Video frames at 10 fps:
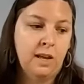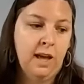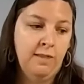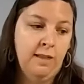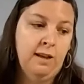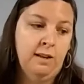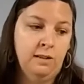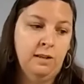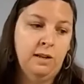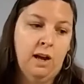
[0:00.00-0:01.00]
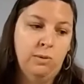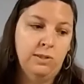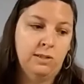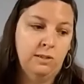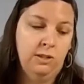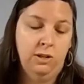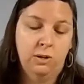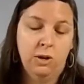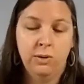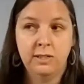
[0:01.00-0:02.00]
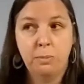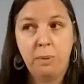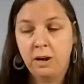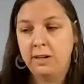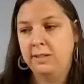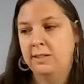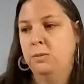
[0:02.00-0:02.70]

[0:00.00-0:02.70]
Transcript: then I was, you know, going to parties